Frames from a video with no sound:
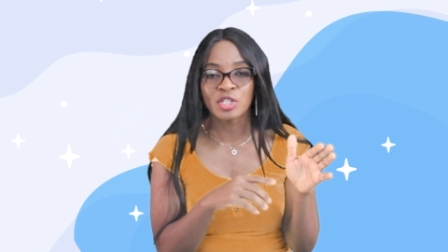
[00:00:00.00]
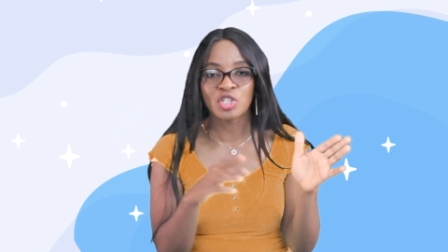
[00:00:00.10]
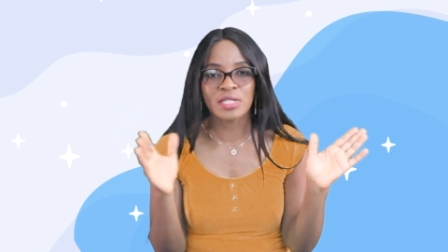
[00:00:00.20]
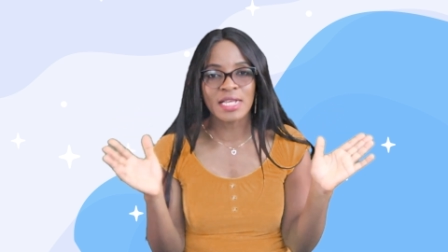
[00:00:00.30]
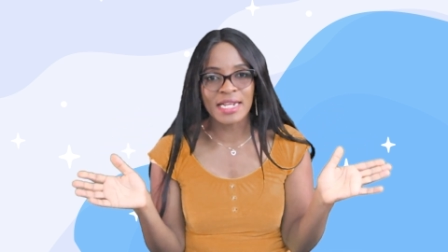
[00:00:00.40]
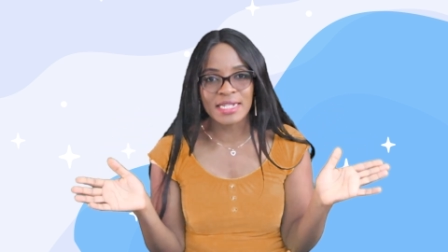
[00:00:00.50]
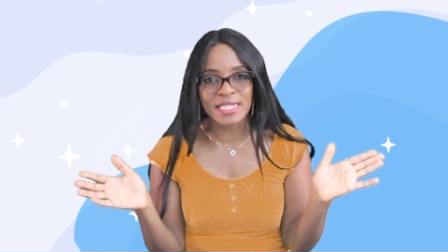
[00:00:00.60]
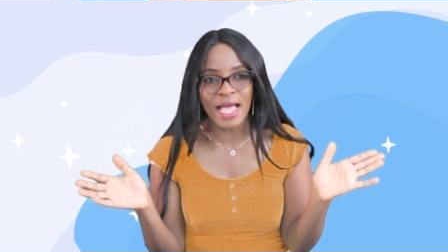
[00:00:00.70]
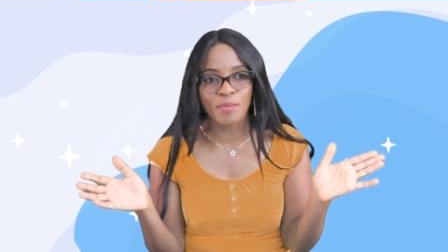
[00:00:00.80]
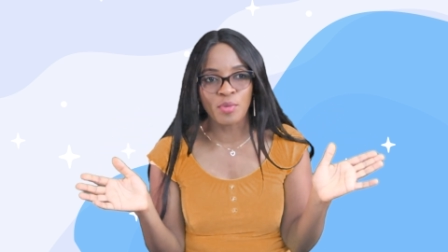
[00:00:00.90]
Just an
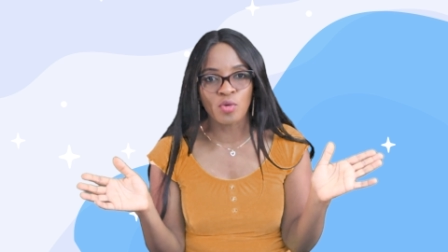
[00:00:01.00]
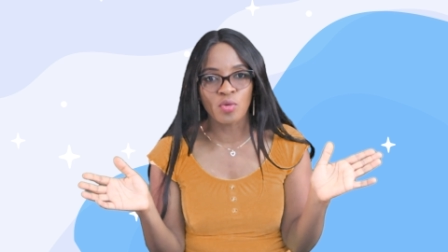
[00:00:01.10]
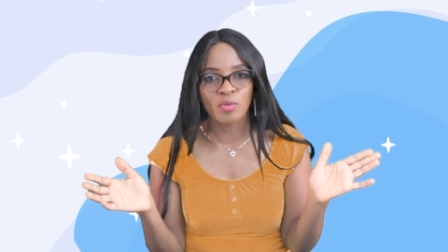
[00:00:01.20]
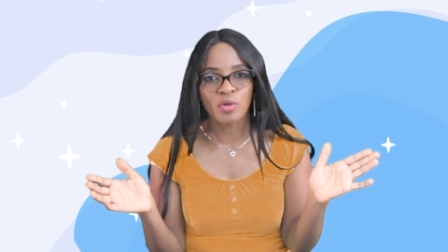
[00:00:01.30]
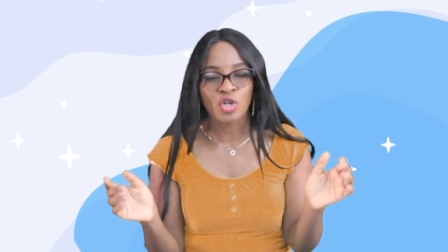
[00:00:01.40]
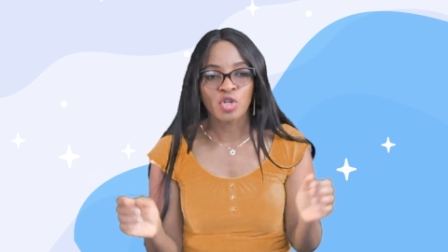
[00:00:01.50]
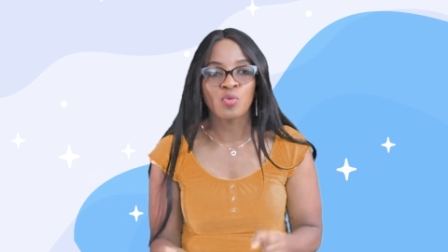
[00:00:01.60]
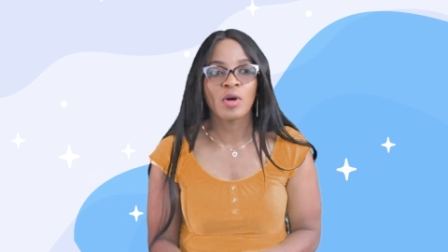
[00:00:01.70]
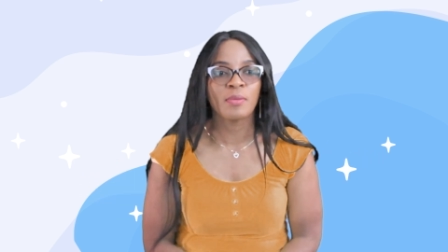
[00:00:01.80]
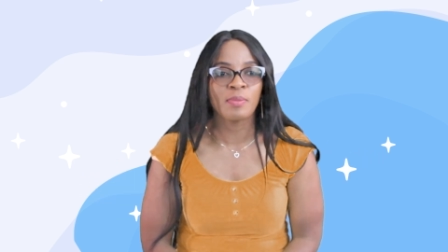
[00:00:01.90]
example.
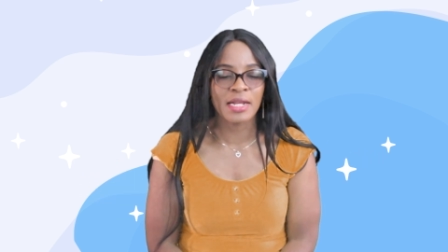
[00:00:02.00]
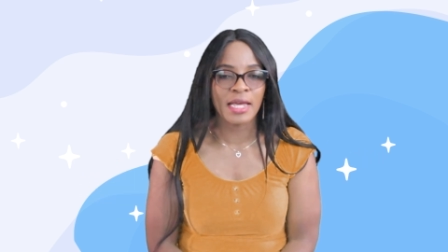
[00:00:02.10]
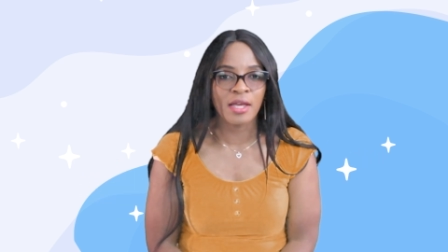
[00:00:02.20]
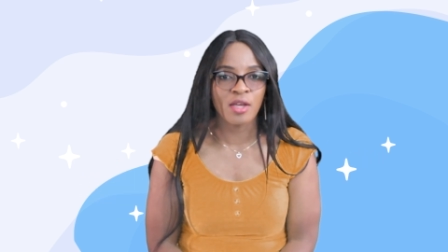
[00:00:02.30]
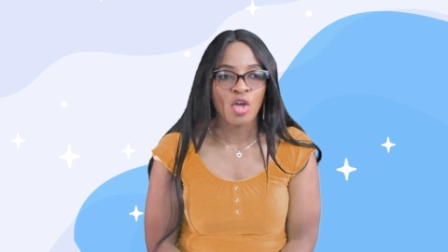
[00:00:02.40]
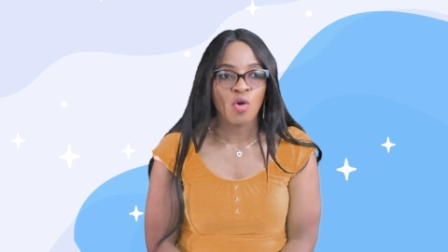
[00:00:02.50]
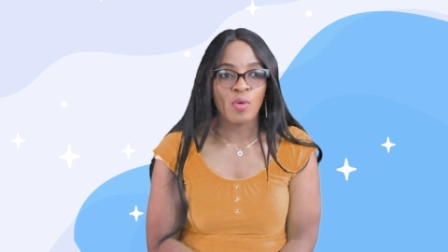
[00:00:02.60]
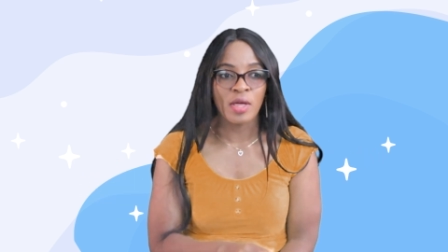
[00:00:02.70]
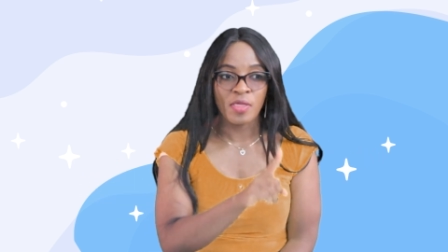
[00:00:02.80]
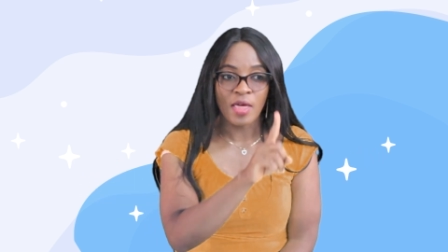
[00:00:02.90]
You want to play
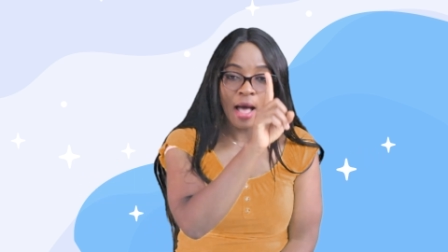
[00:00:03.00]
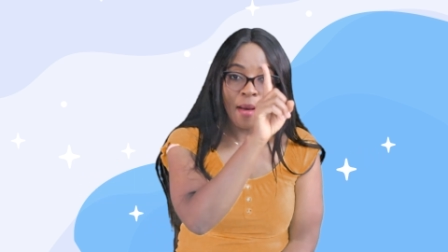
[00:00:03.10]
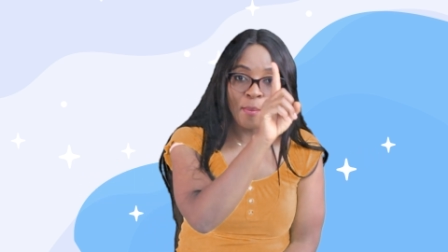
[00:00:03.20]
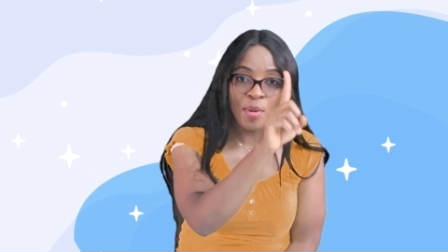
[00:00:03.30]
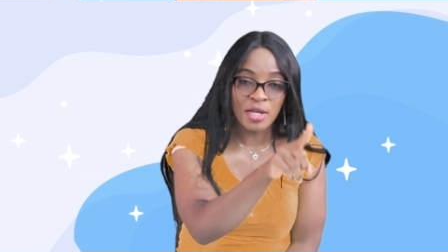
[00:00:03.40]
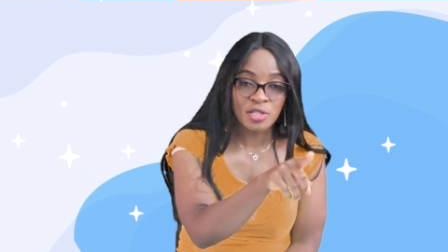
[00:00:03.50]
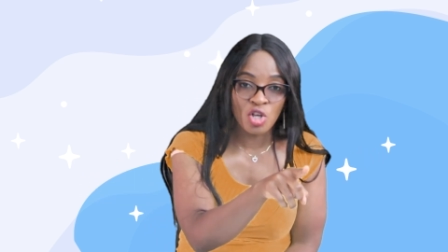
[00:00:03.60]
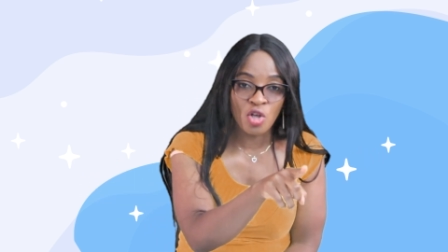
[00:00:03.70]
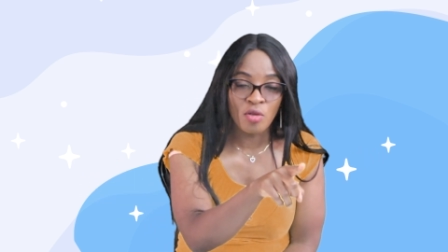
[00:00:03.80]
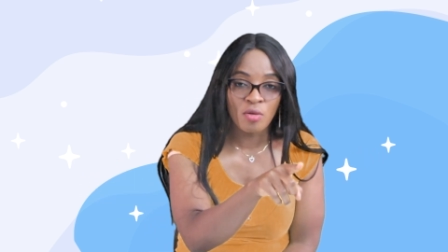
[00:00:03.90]
with a
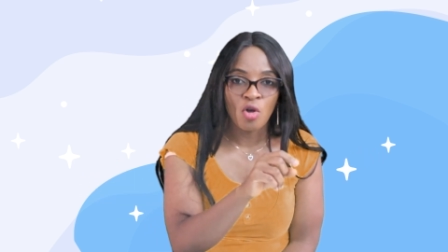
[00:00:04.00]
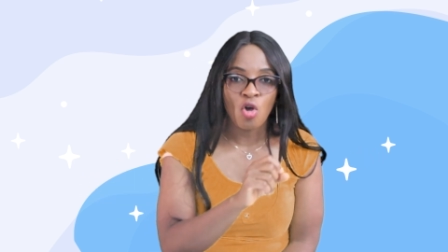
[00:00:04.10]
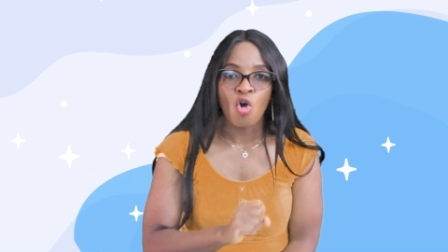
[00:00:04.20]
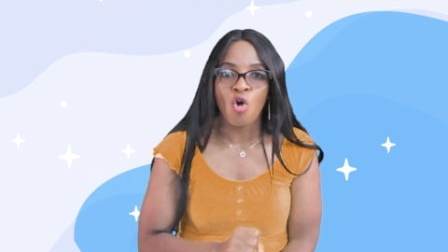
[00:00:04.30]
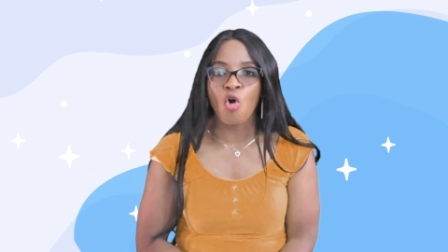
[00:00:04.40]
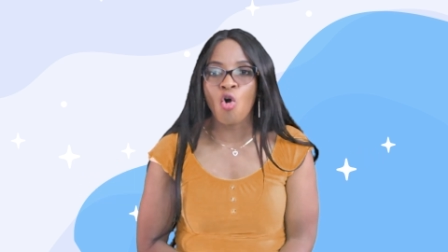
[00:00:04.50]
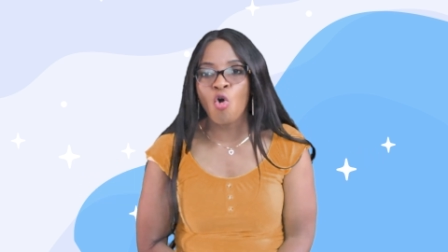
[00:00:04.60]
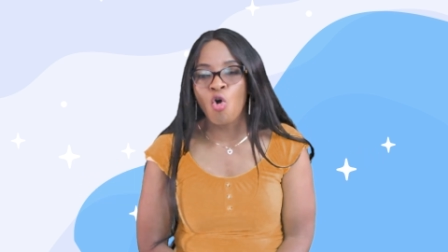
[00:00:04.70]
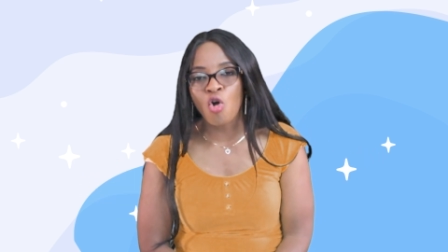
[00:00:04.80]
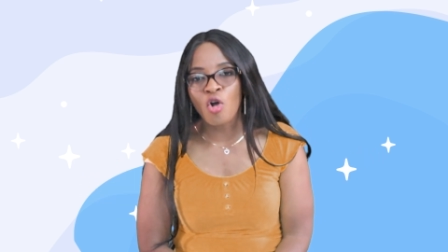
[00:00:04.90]
puzzle
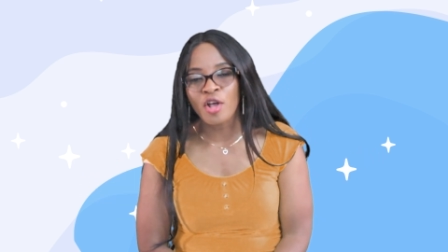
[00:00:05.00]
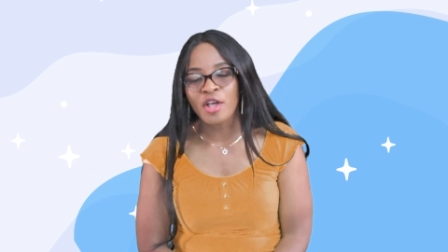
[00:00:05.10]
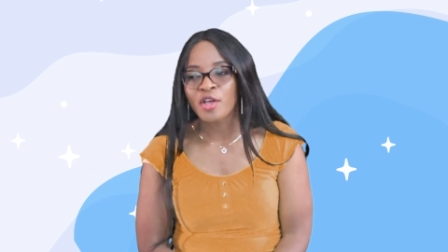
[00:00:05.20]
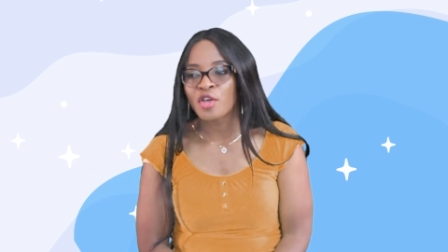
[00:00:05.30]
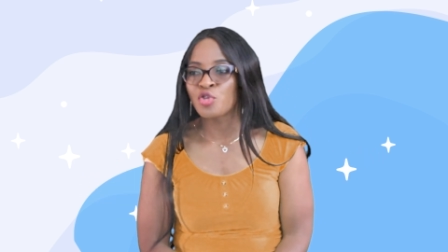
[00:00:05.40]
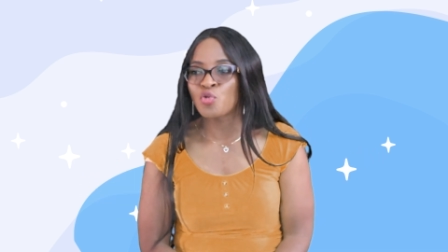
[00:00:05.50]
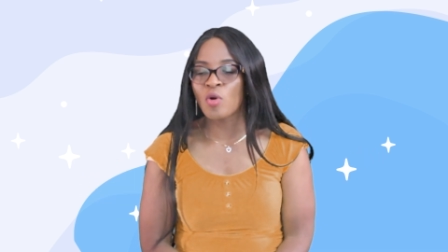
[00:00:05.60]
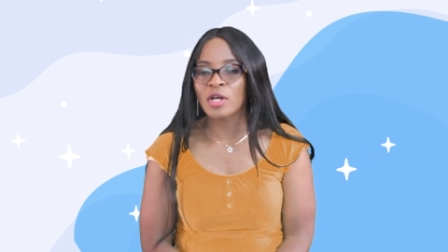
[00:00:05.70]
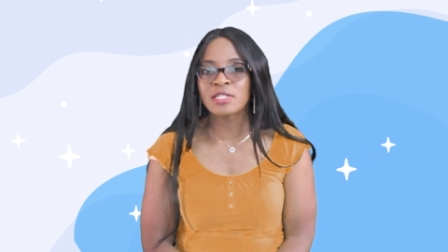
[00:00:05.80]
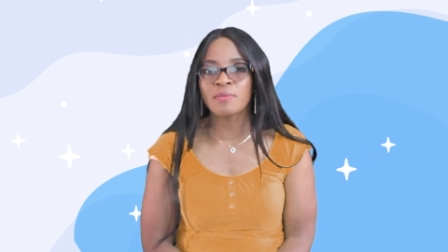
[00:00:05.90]
or you
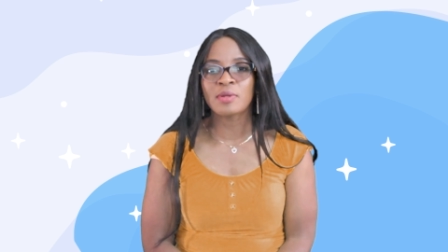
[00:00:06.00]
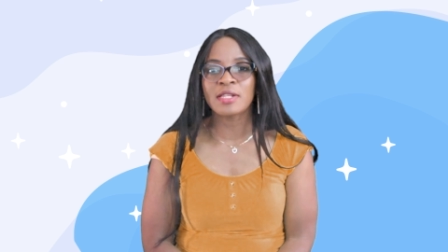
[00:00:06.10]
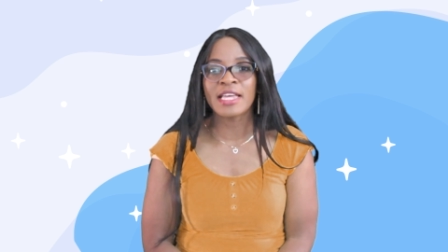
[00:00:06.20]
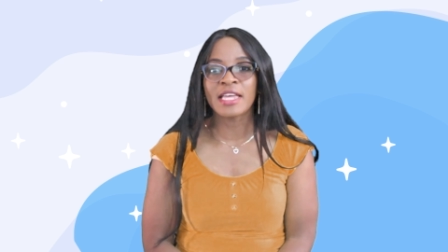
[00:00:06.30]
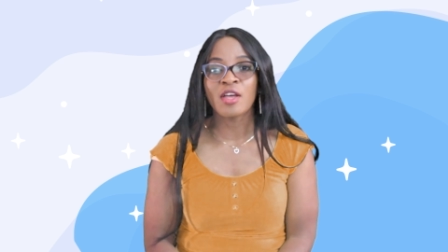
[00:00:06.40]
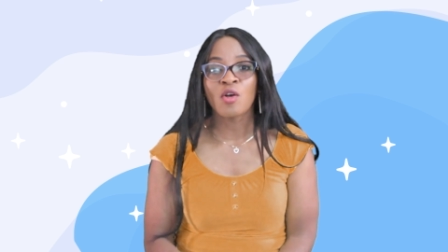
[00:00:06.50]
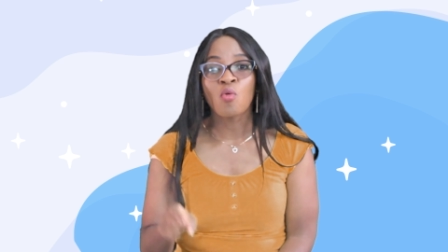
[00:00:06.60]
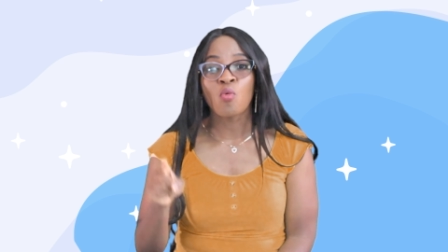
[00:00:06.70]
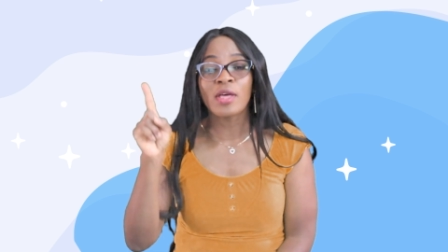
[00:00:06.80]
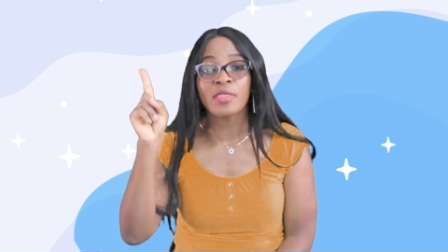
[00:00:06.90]
want to play
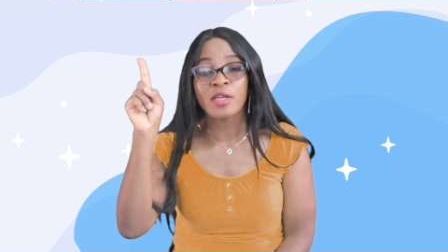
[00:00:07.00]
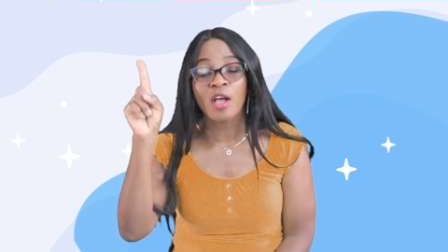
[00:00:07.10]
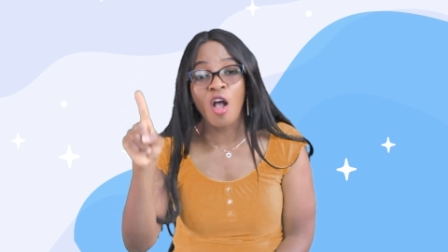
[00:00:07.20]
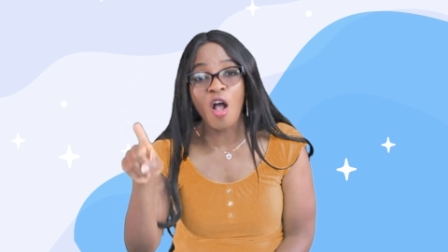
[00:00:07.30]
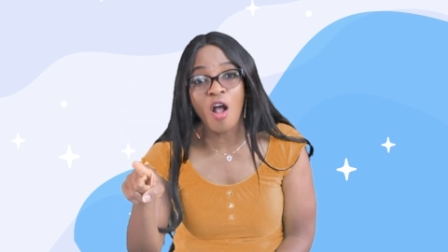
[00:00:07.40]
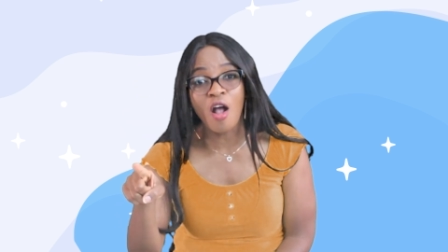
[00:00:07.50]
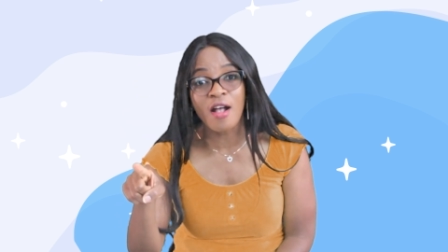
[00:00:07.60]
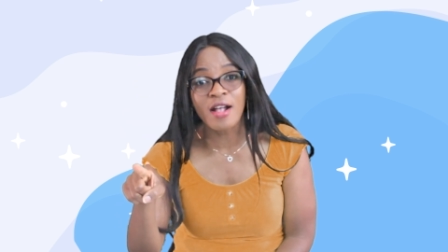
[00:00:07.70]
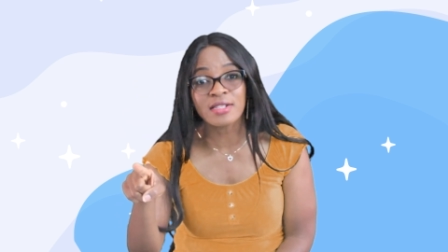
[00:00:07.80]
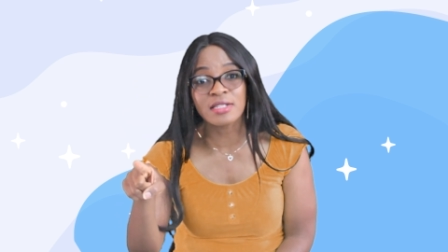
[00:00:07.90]
with
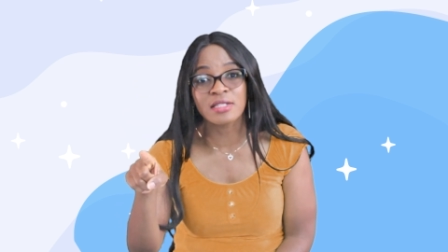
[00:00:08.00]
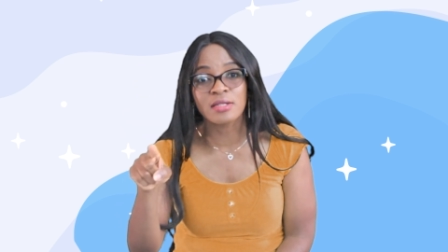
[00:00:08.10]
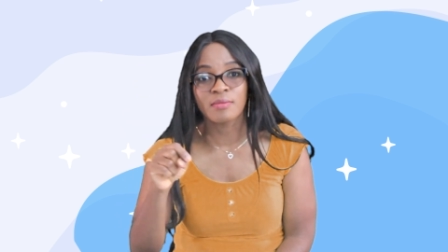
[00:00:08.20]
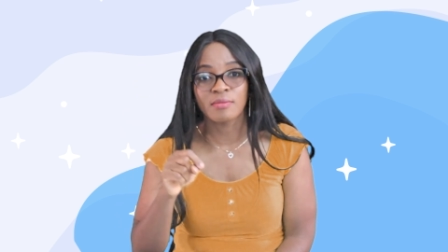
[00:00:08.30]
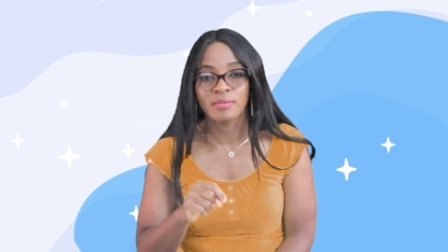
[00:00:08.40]
cars?